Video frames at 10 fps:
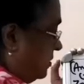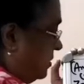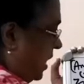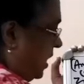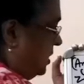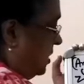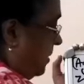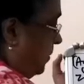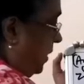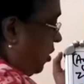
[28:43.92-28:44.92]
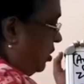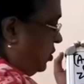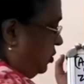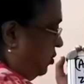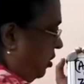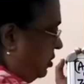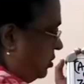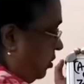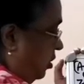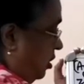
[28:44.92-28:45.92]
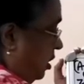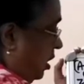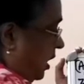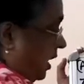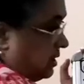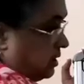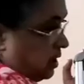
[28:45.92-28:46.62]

taking some precaution also, is